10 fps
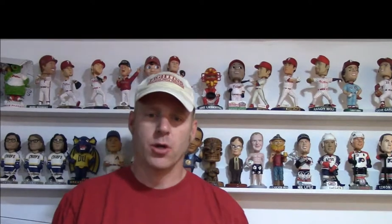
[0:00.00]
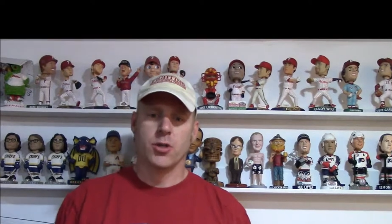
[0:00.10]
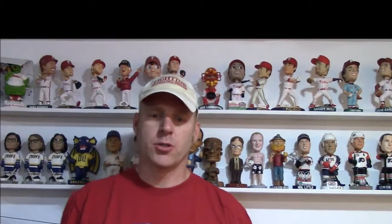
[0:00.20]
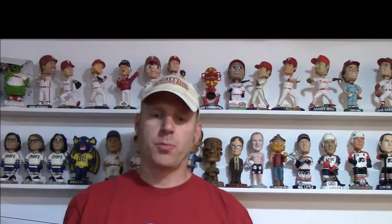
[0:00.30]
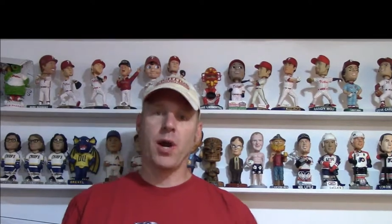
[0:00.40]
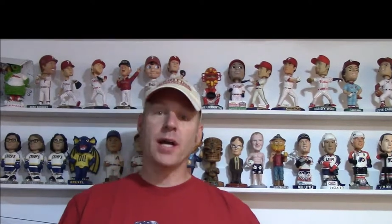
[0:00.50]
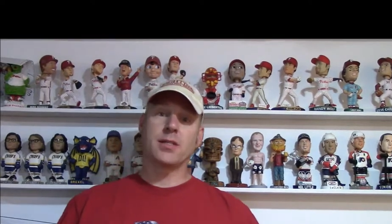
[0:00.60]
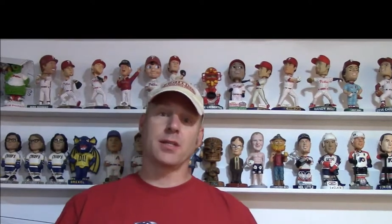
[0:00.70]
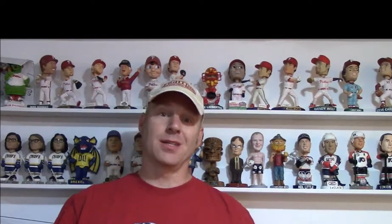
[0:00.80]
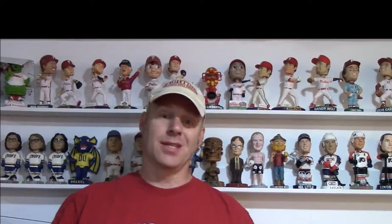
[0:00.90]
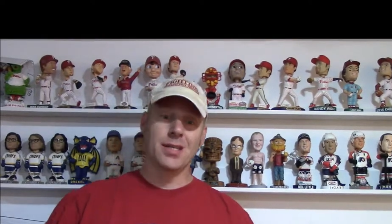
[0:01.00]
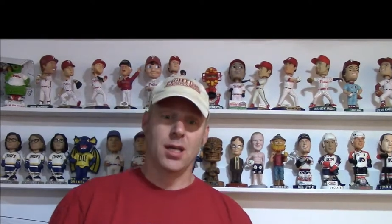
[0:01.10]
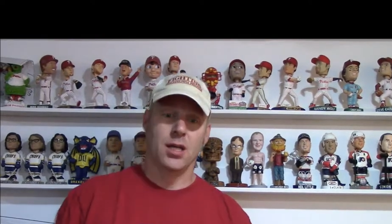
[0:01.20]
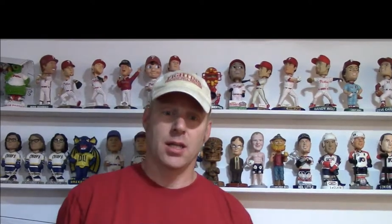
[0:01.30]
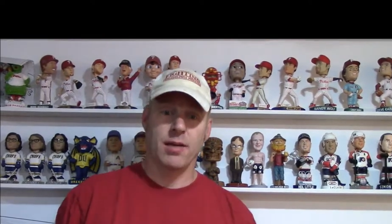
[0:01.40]
Surprisingly,
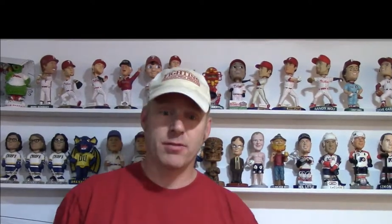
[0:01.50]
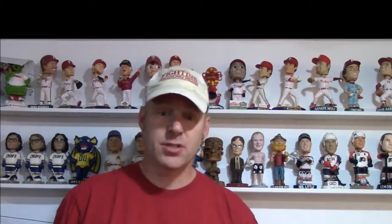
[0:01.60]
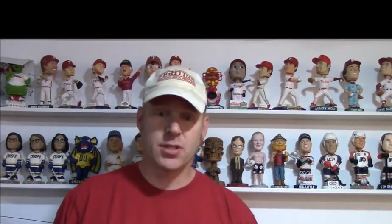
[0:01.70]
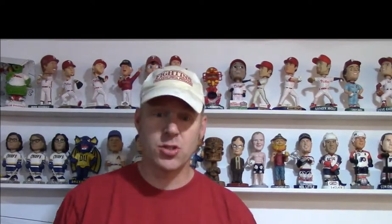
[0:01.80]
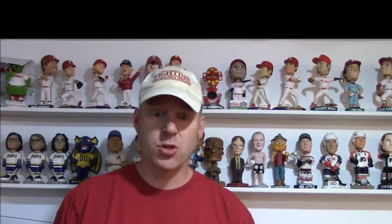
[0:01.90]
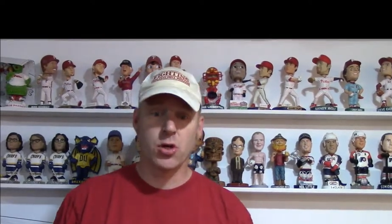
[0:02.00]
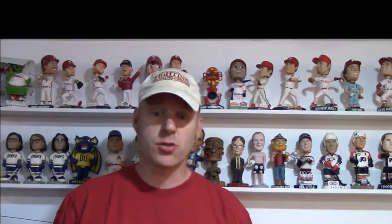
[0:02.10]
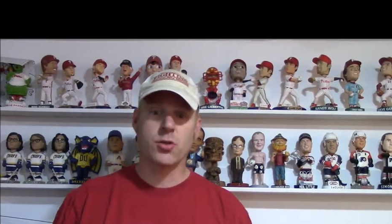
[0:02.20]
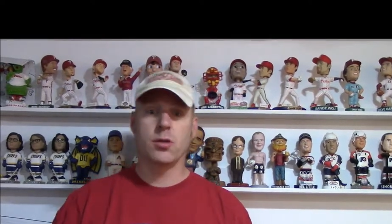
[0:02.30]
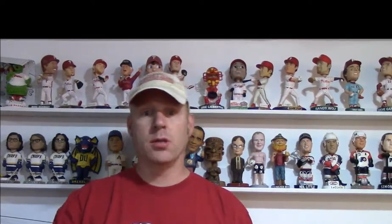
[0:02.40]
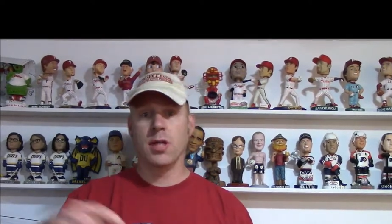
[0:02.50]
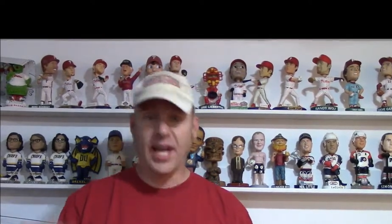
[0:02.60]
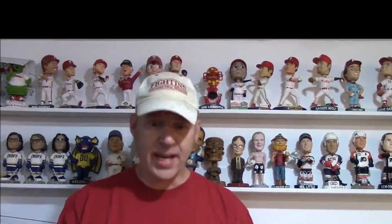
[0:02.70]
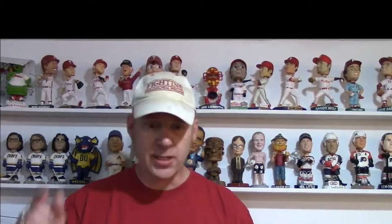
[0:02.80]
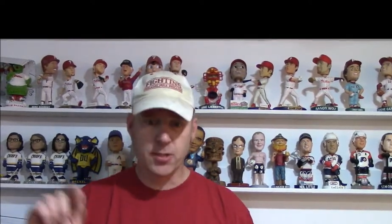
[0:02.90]
Levinson is also the
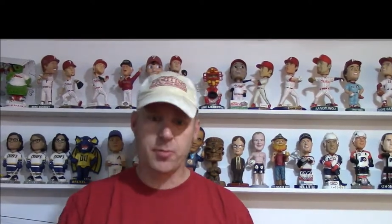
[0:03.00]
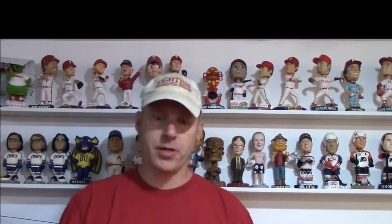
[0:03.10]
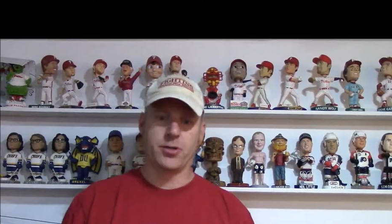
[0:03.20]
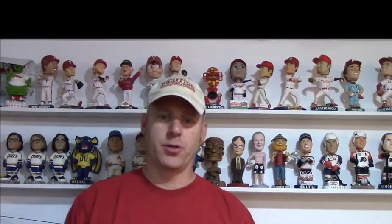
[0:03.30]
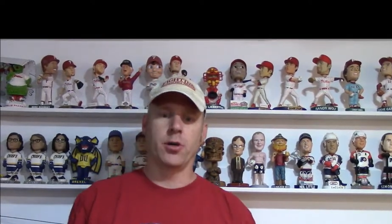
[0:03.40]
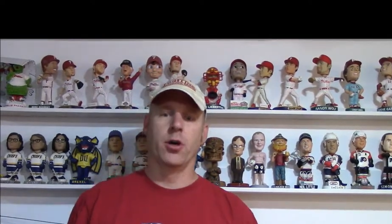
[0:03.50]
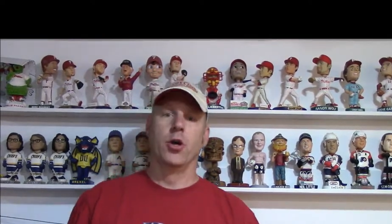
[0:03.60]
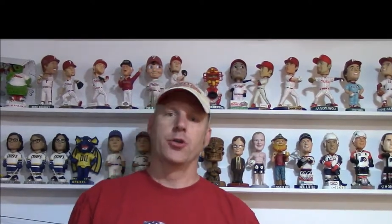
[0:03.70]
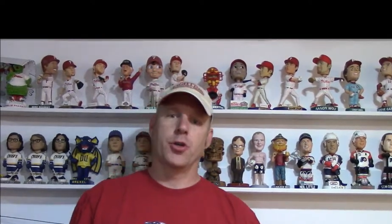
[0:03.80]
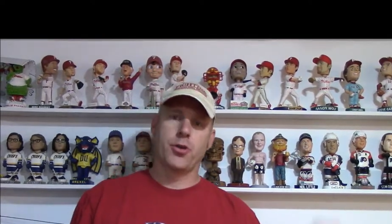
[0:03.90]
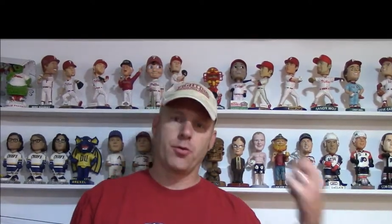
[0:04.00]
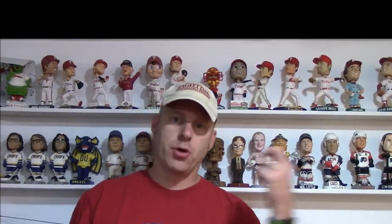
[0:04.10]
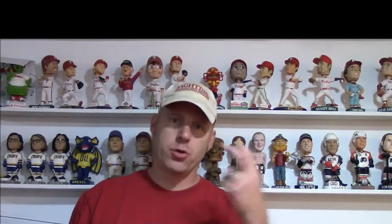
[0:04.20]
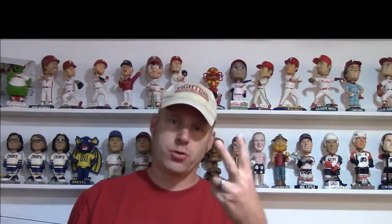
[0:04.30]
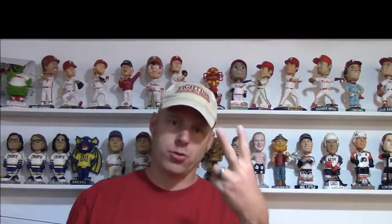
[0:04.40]
last pitcher to
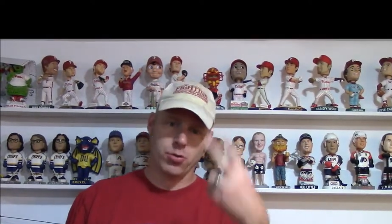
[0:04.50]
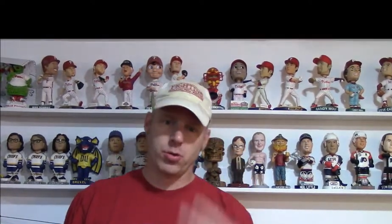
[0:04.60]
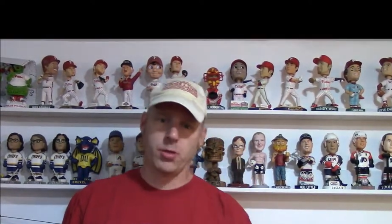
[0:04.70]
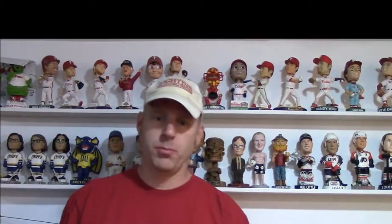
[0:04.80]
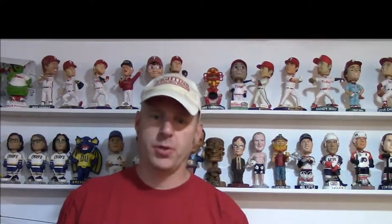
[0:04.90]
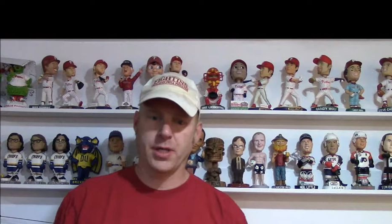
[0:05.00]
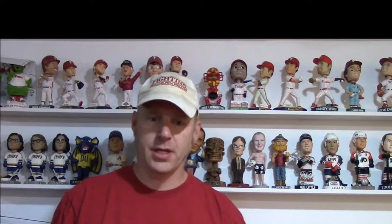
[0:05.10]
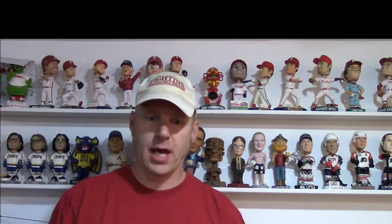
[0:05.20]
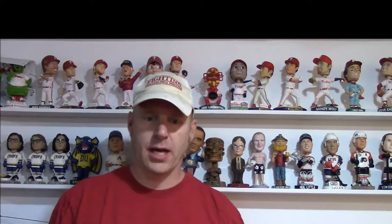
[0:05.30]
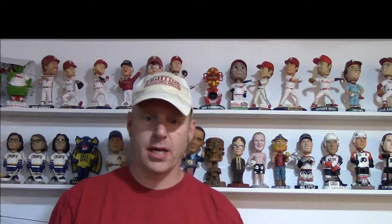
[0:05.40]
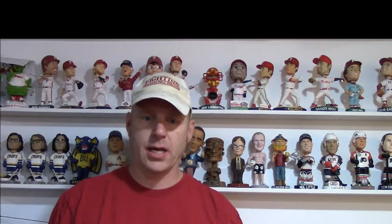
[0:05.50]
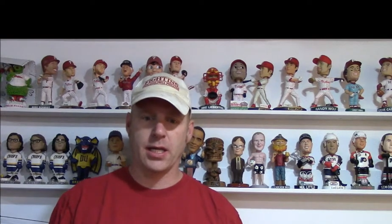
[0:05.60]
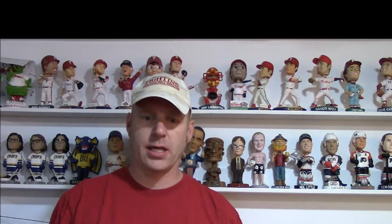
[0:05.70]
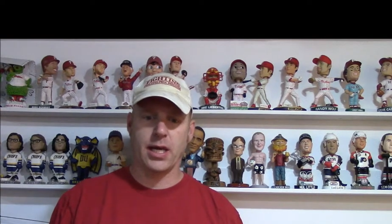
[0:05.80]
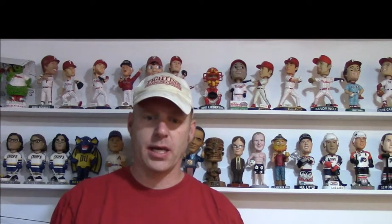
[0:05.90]
throw 2 complete
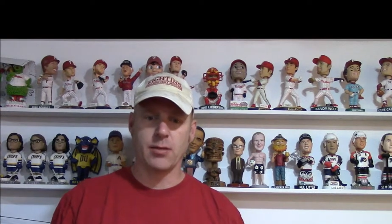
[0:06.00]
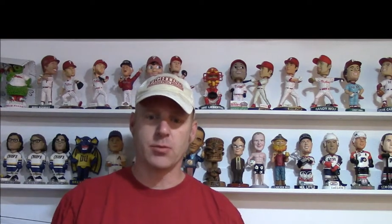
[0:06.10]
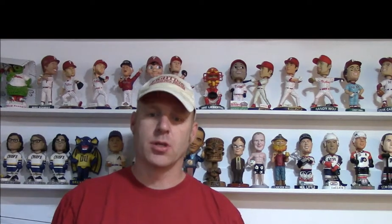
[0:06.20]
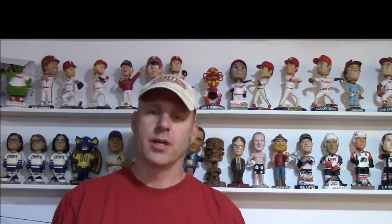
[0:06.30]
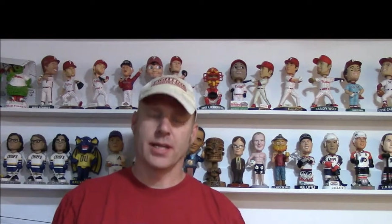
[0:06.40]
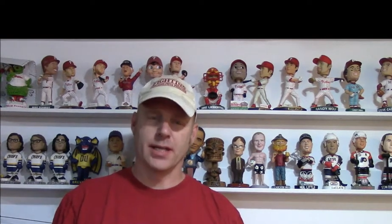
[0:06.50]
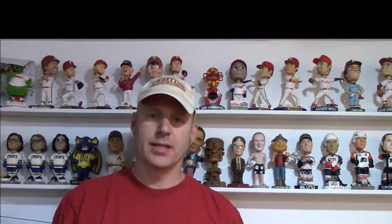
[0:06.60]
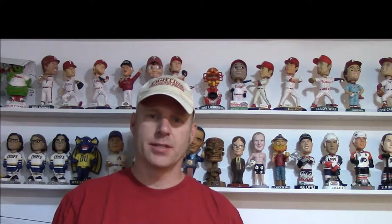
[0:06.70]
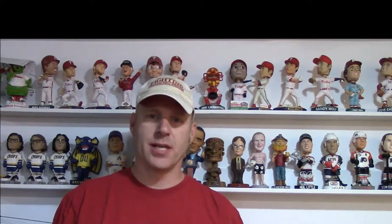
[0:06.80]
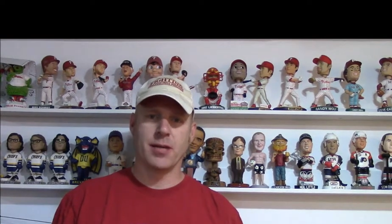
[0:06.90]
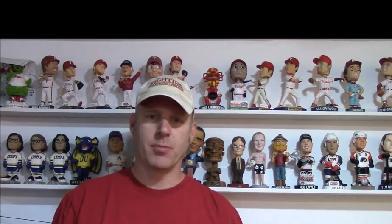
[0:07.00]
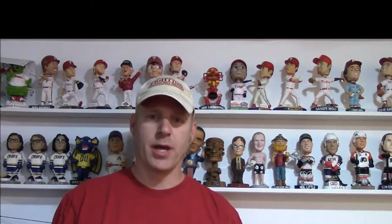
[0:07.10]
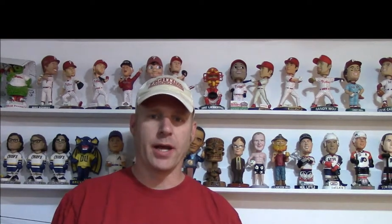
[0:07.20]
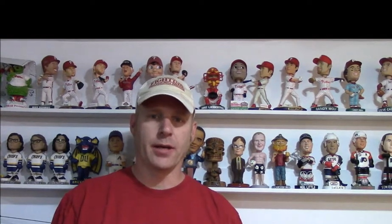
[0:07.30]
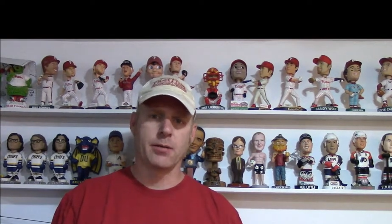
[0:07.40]
9-inning games in the same day.